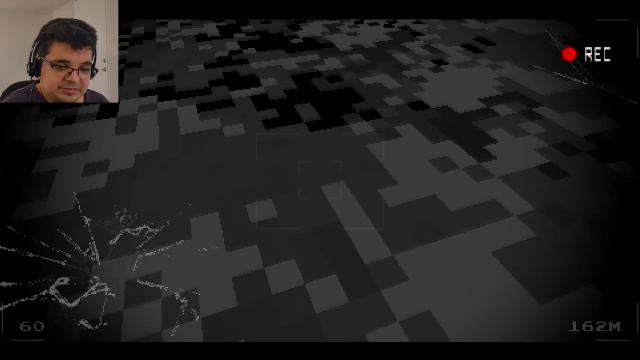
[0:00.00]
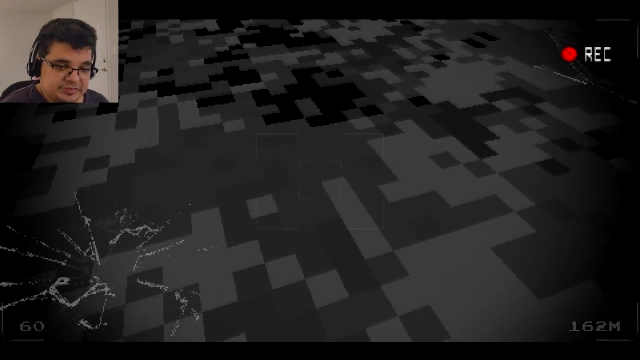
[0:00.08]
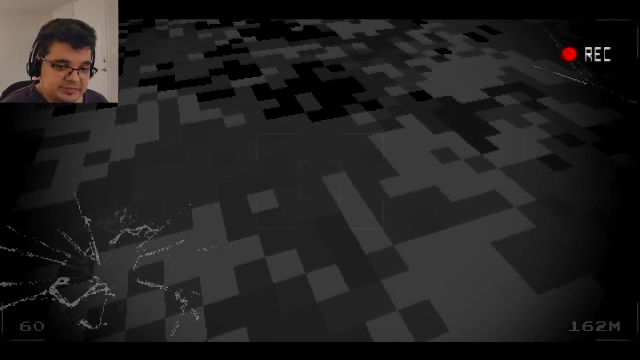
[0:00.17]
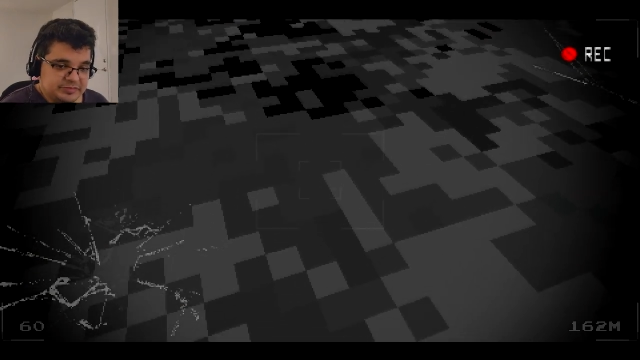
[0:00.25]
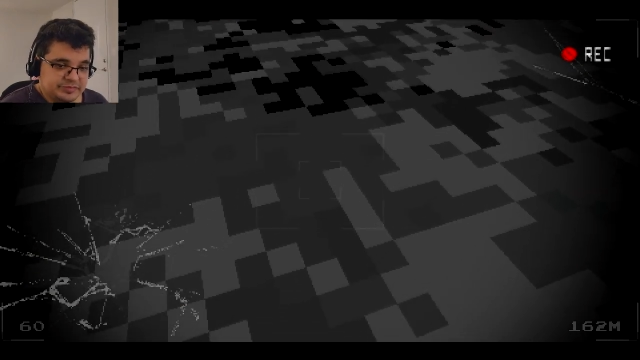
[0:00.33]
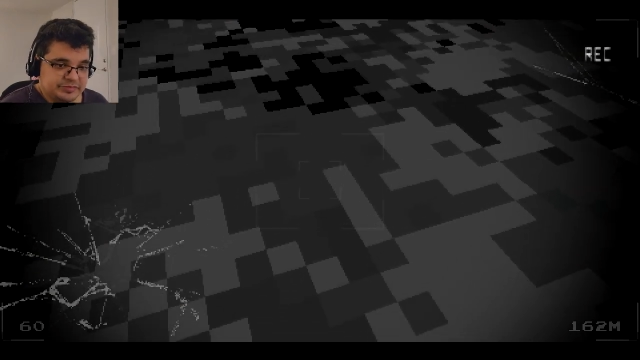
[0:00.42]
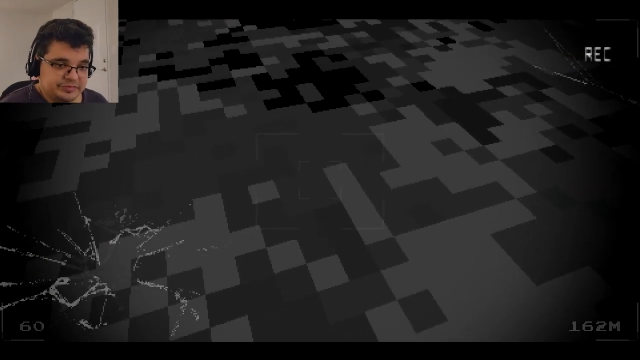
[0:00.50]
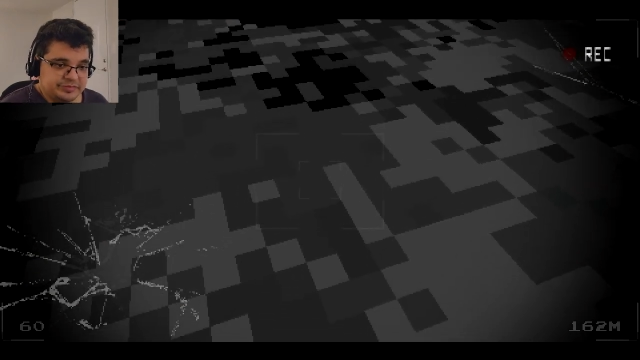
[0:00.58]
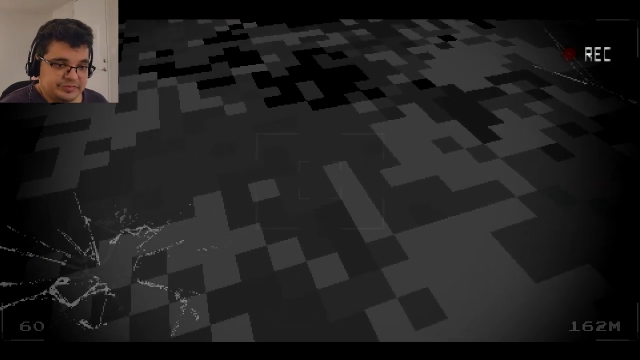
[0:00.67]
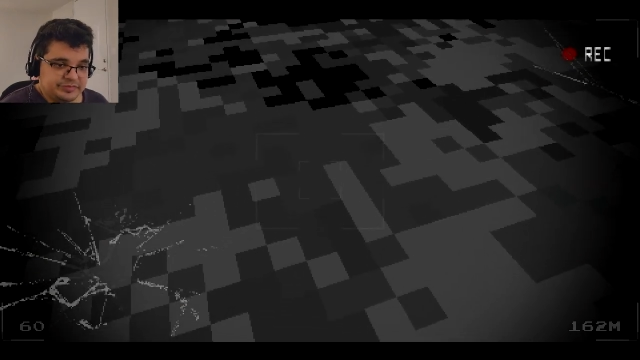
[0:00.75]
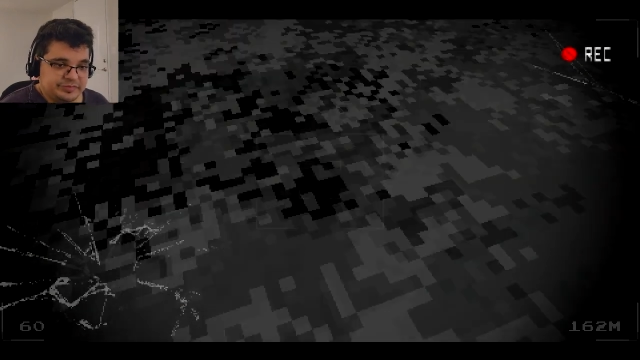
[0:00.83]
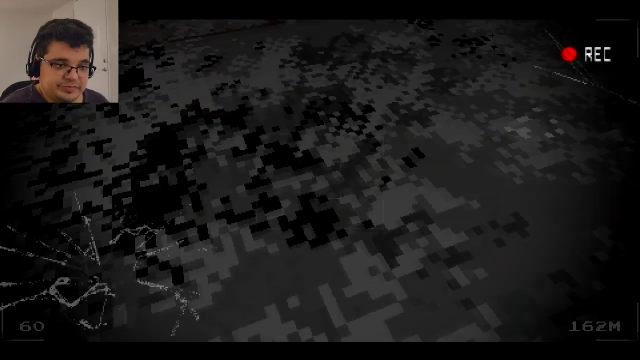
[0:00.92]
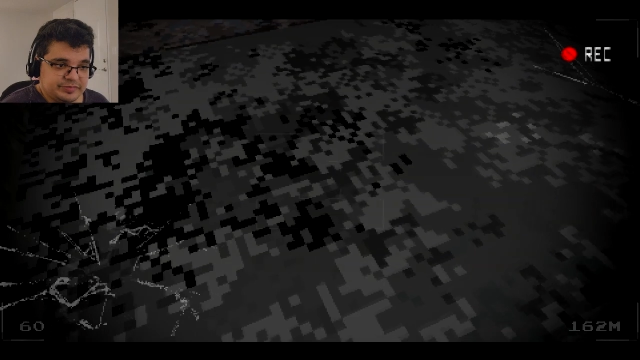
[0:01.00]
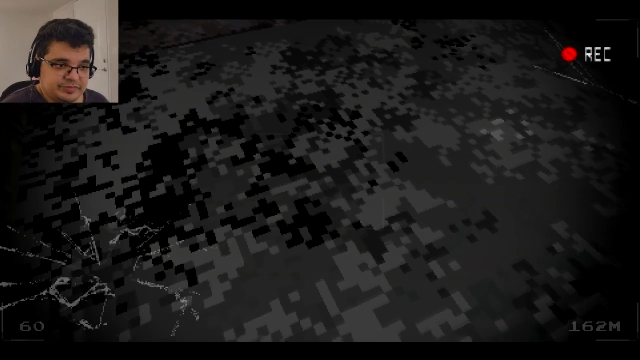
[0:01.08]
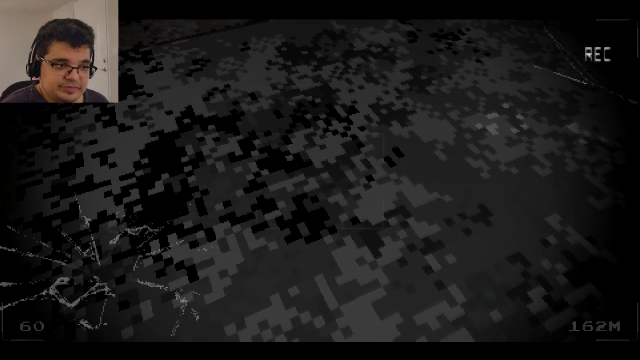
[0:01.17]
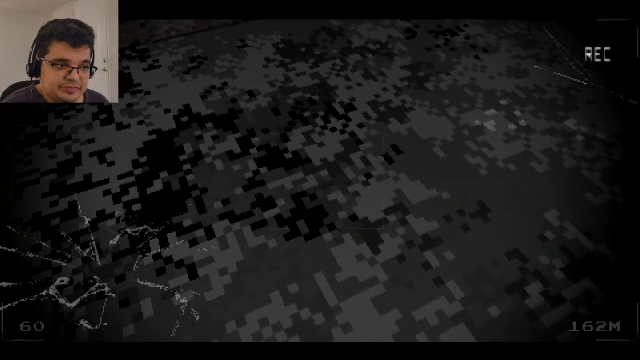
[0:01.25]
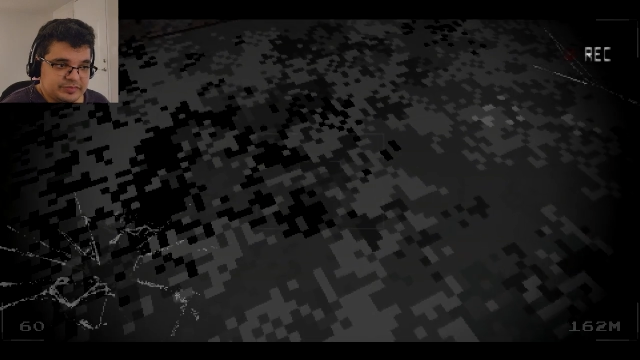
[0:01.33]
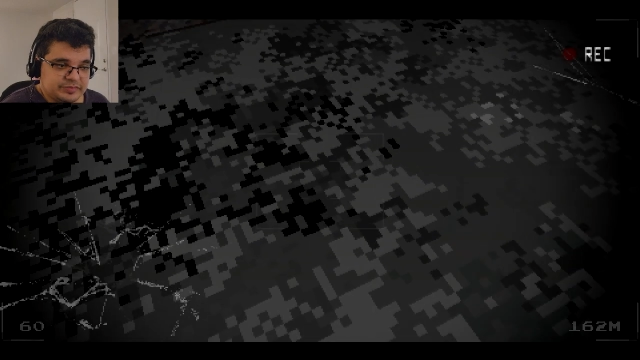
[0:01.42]

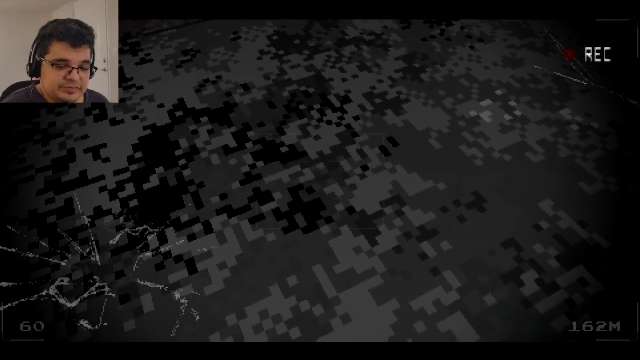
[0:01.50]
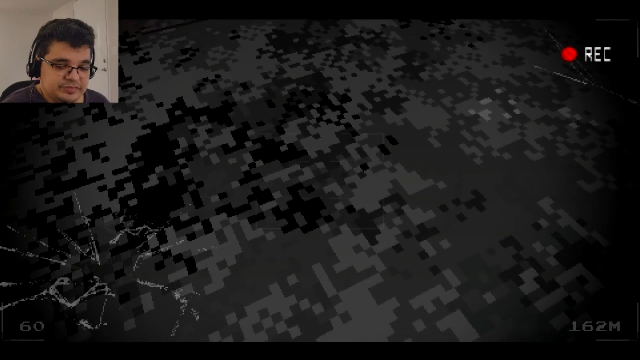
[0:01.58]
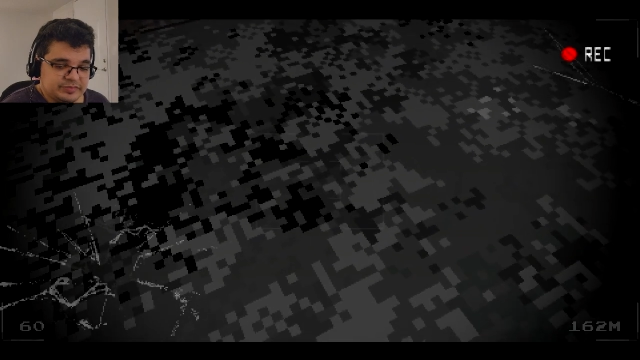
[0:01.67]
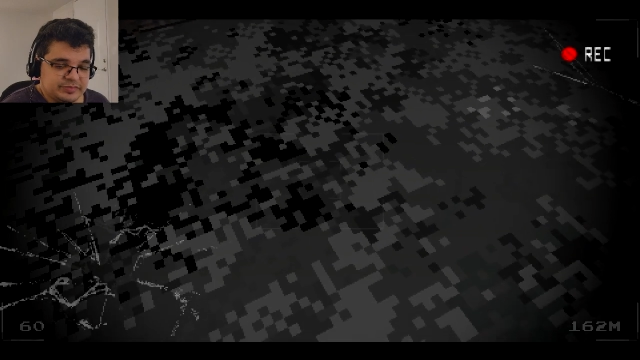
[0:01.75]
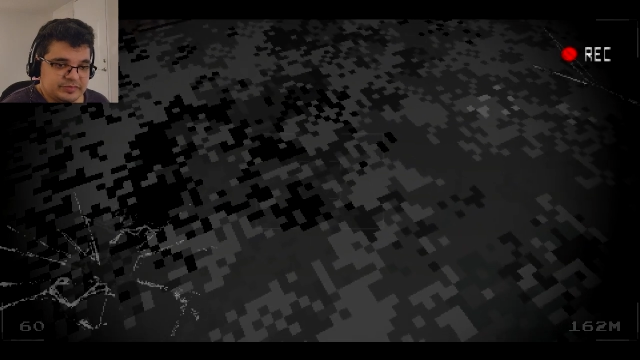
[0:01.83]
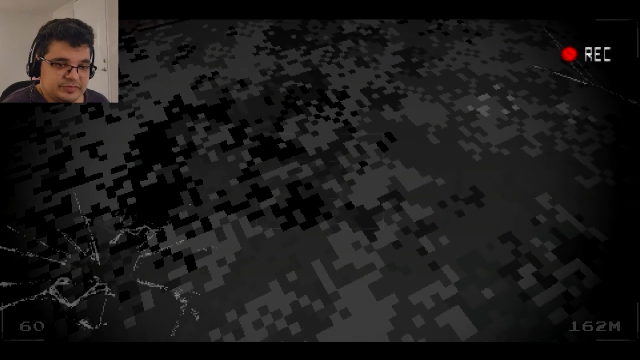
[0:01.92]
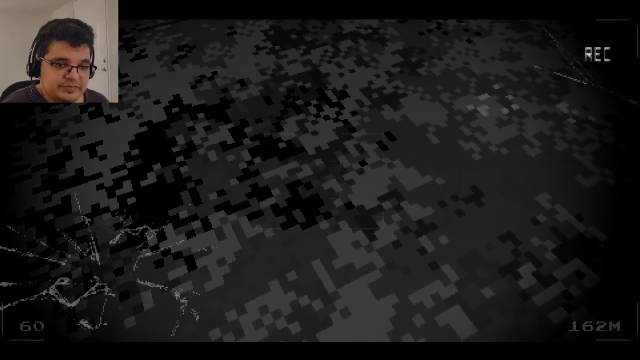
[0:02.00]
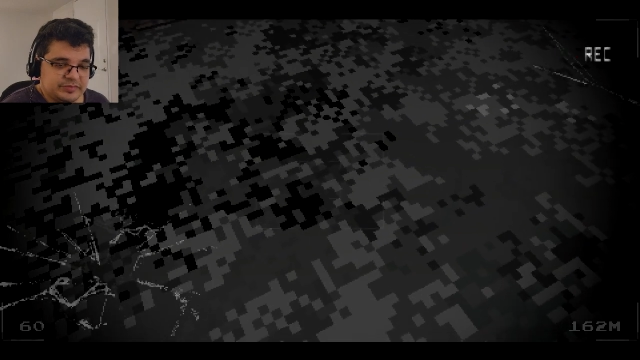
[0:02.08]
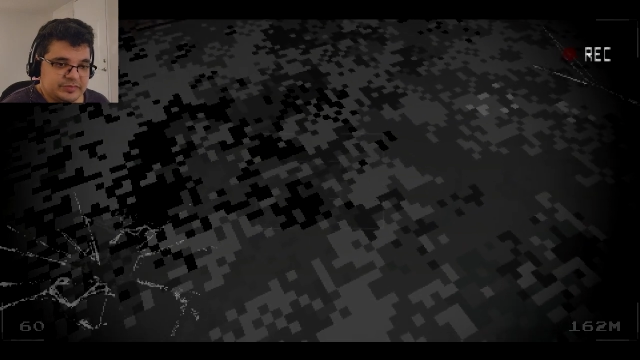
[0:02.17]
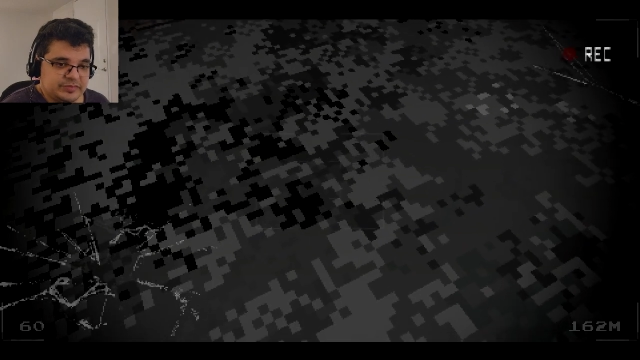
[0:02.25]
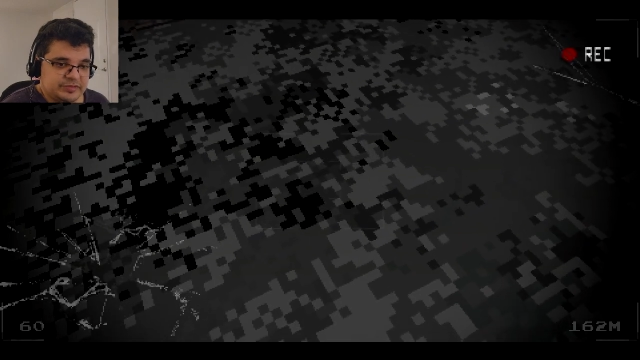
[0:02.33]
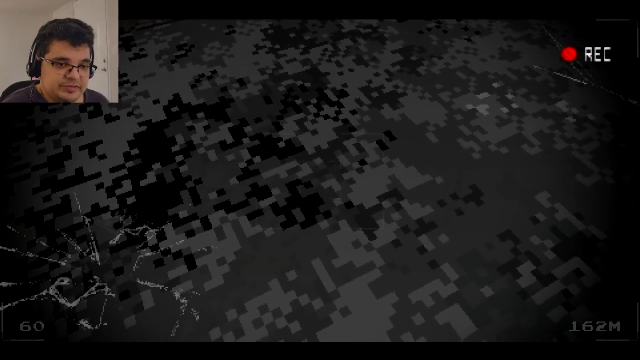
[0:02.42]
Nobody speaks.